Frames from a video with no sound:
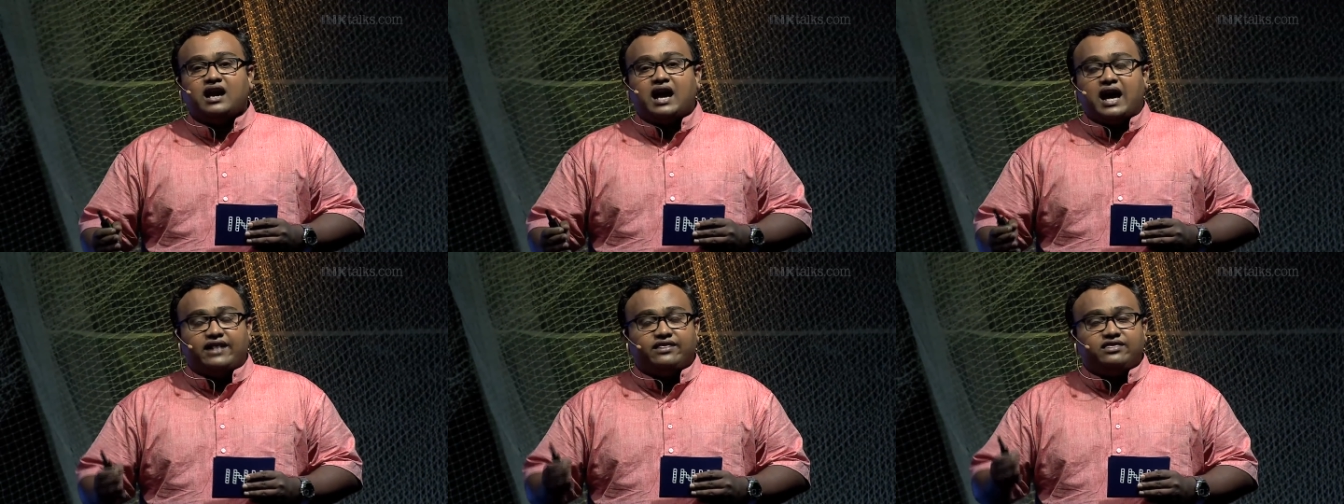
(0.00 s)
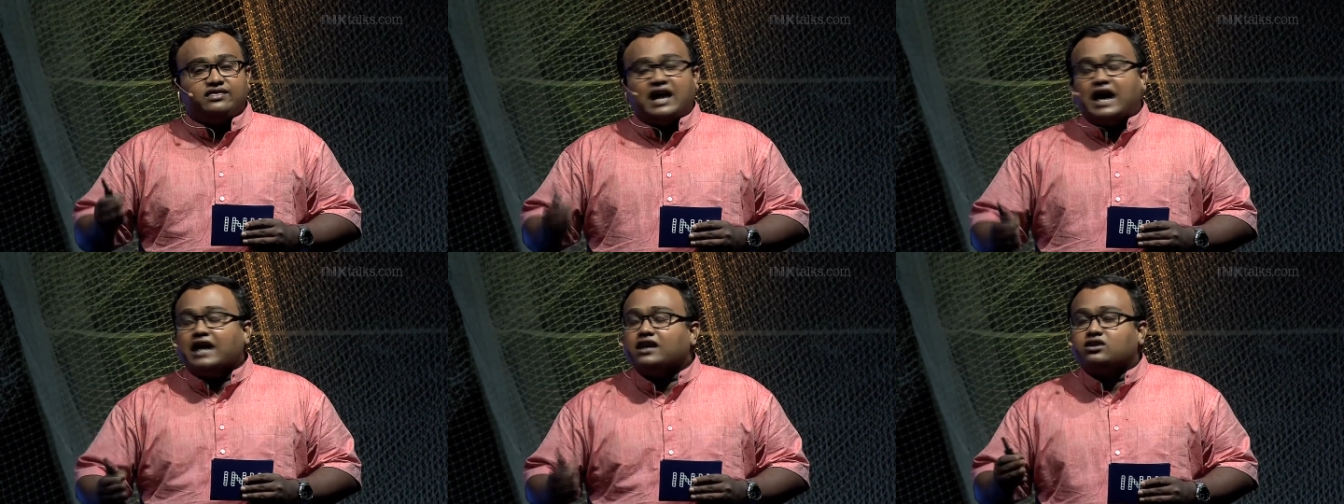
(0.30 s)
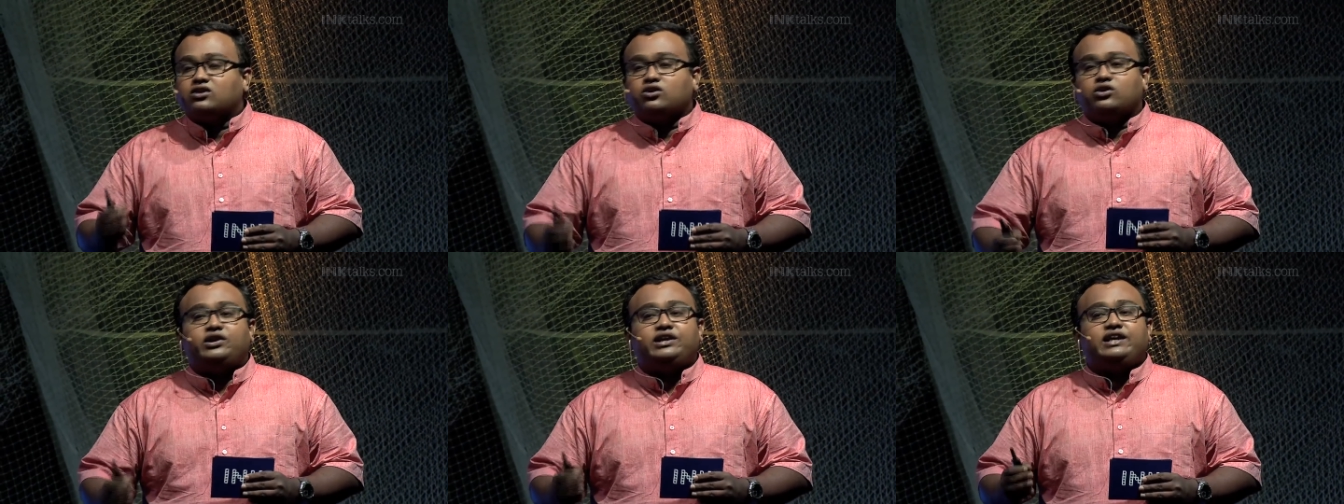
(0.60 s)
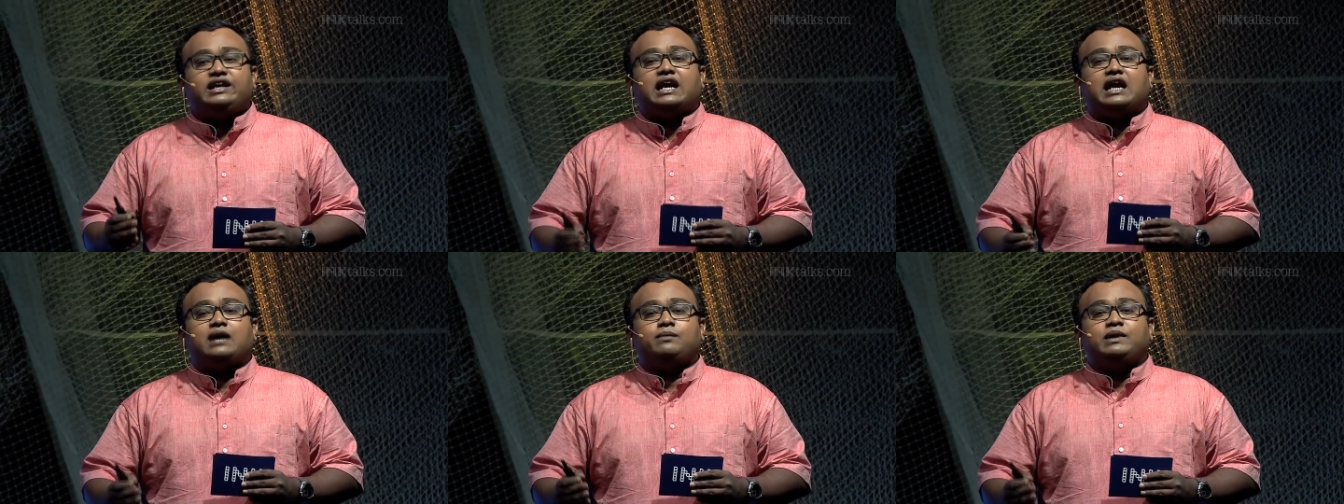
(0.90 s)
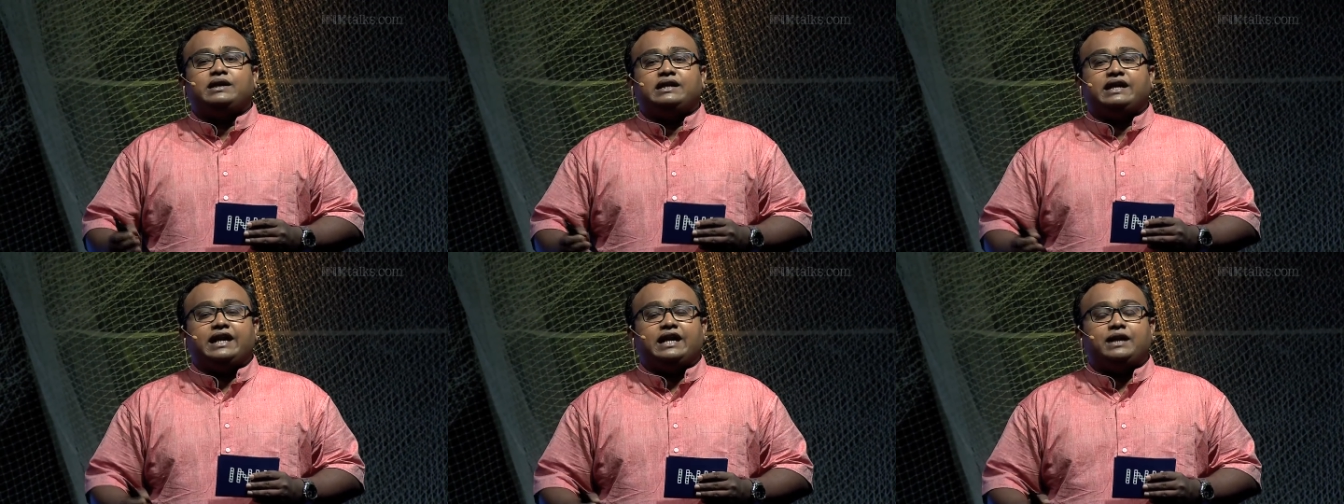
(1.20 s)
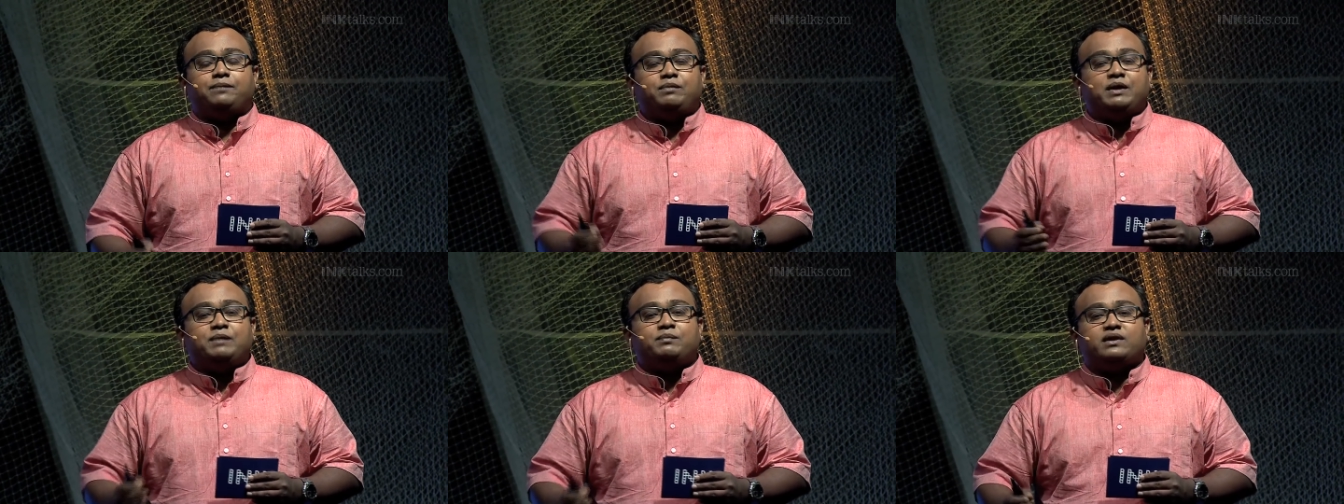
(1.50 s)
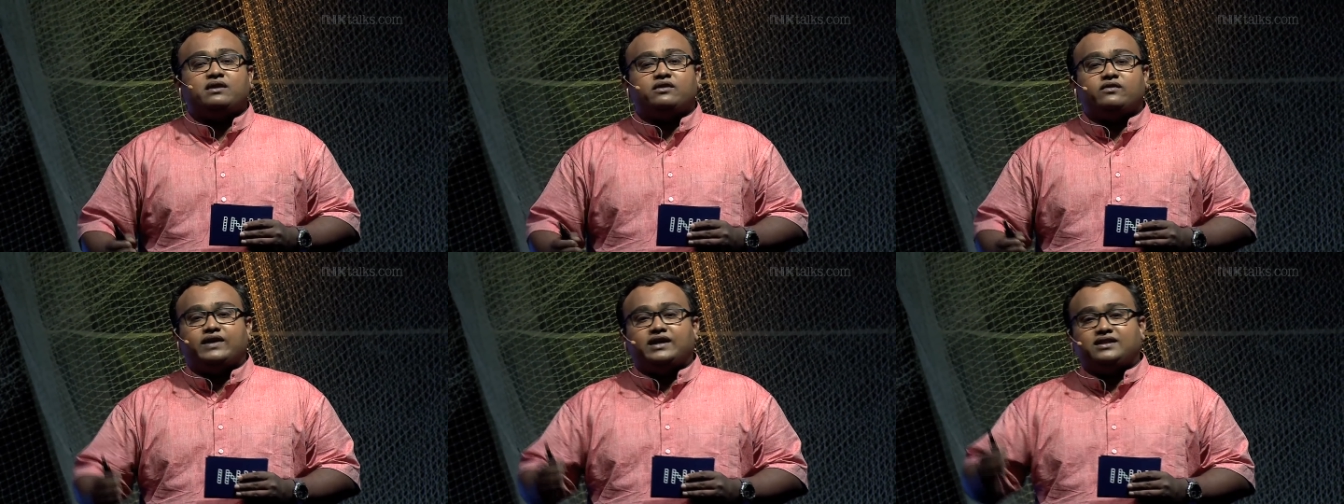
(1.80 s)
and that could rehabilitate
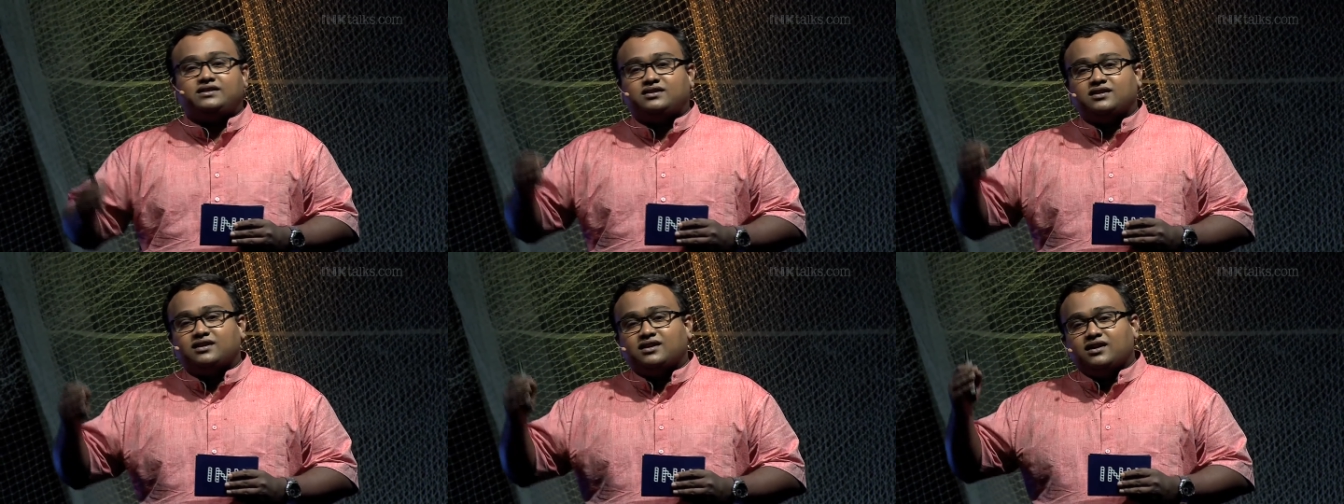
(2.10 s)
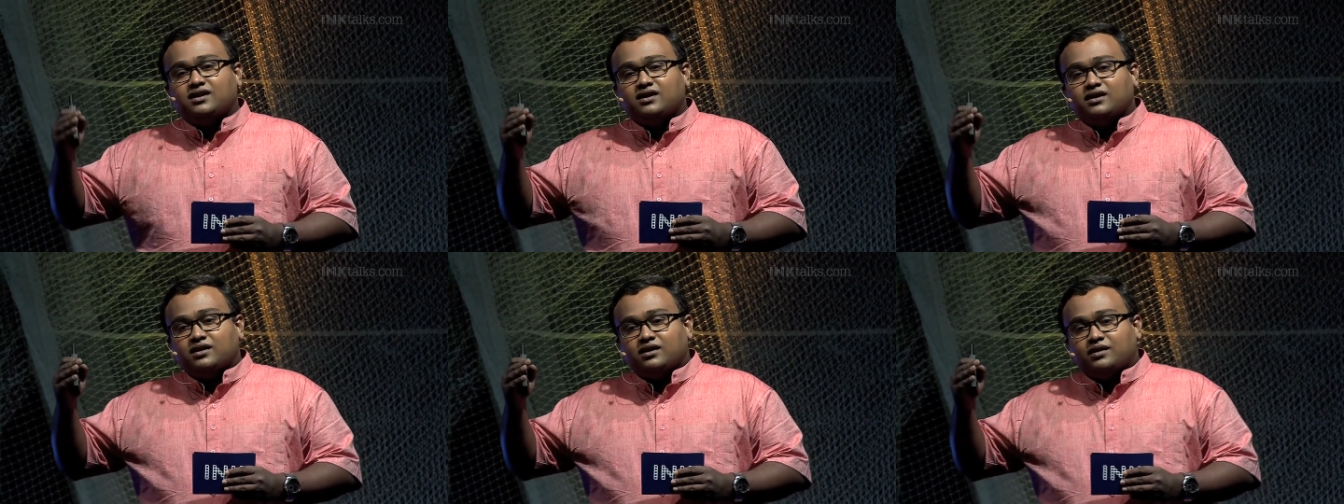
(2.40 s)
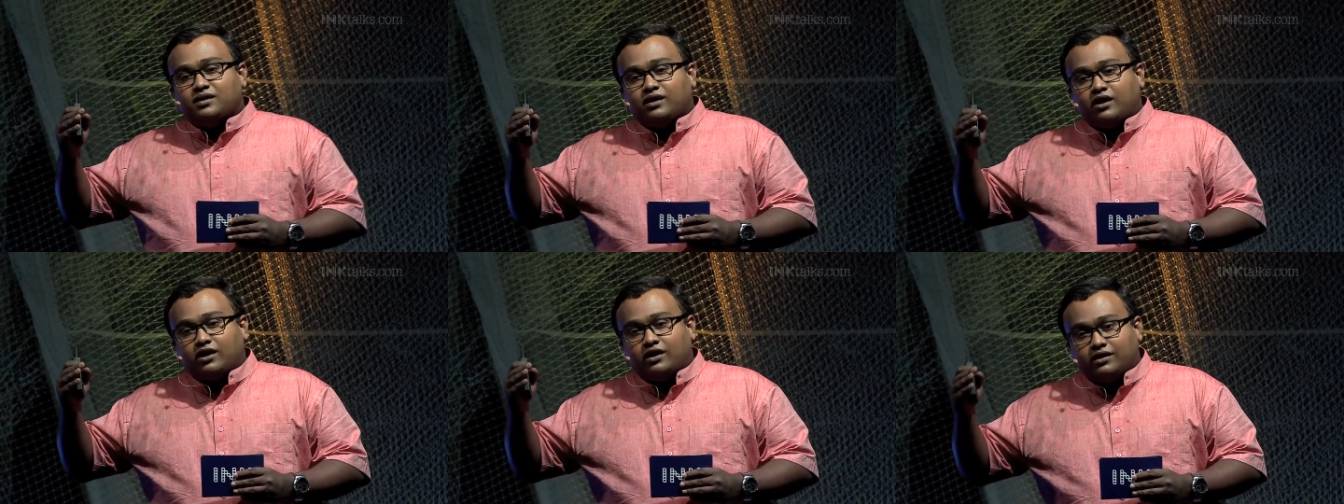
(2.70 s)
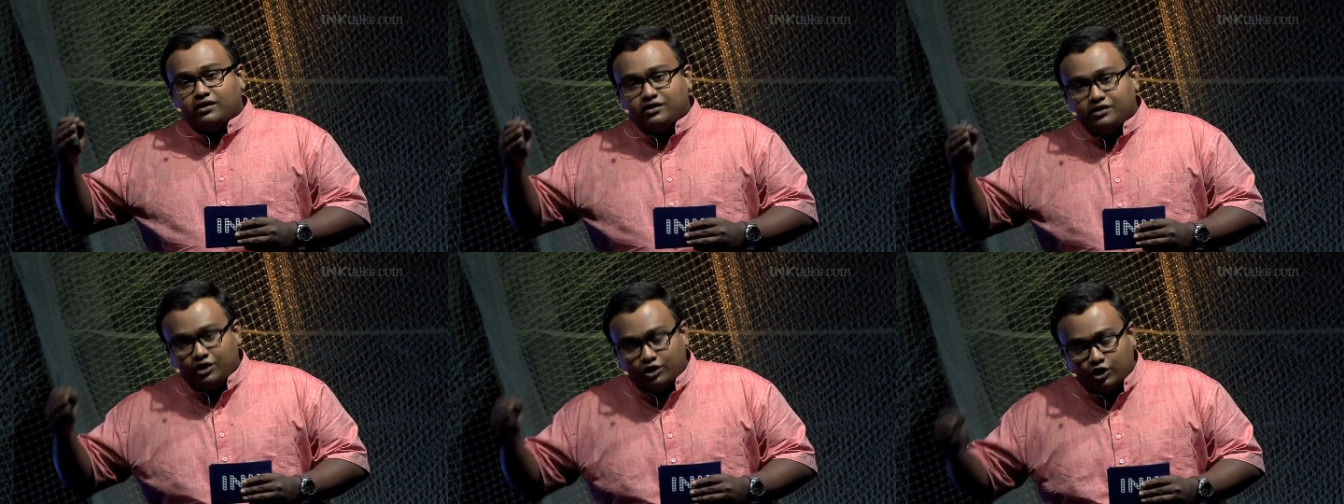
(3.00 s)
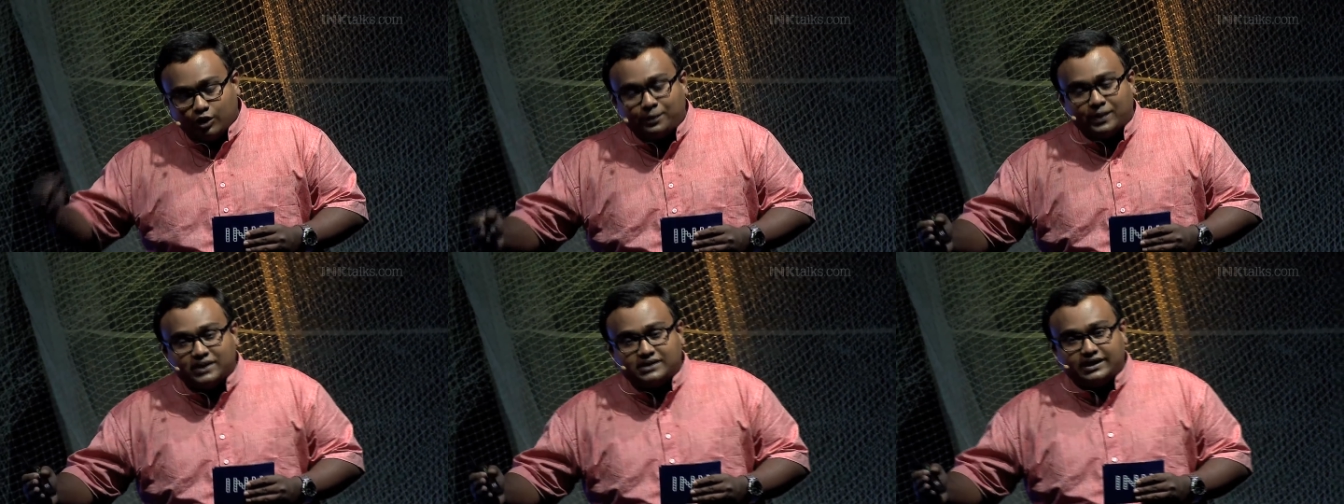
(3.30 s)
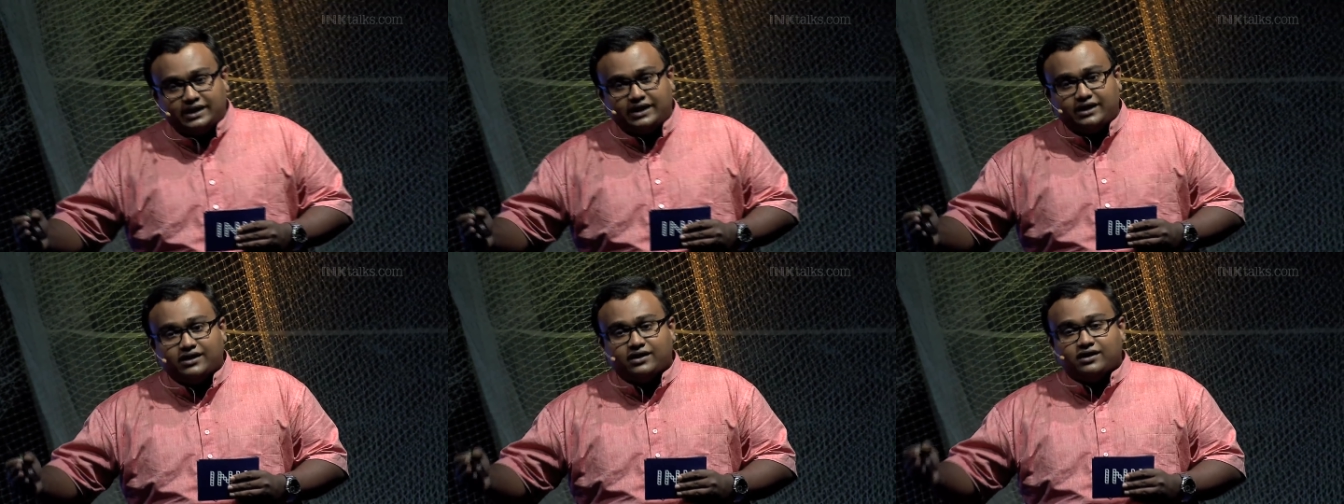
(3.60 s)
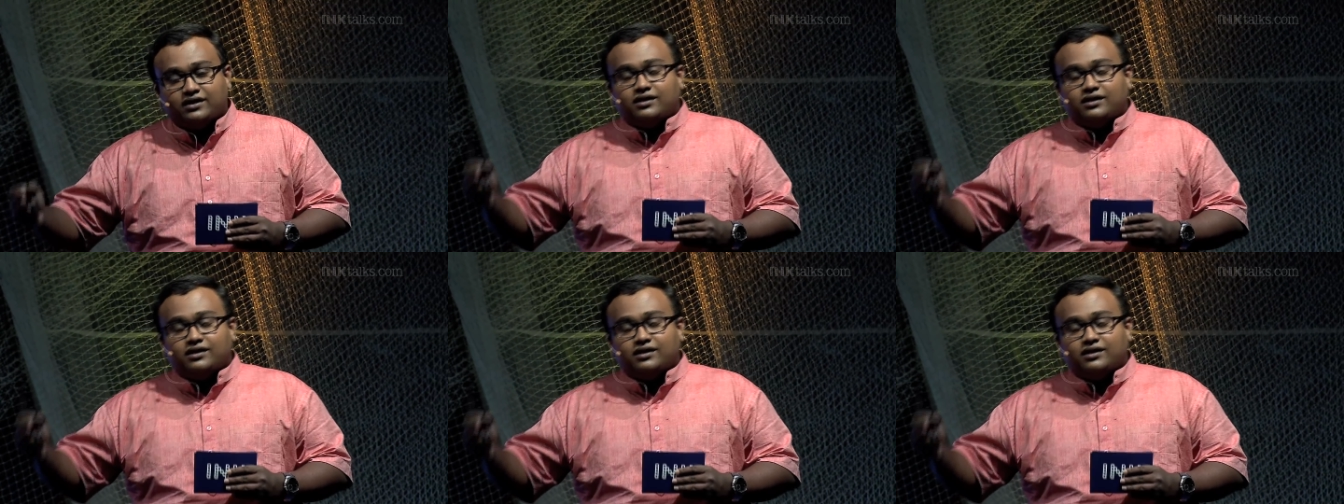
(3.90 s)
people with neuropathy,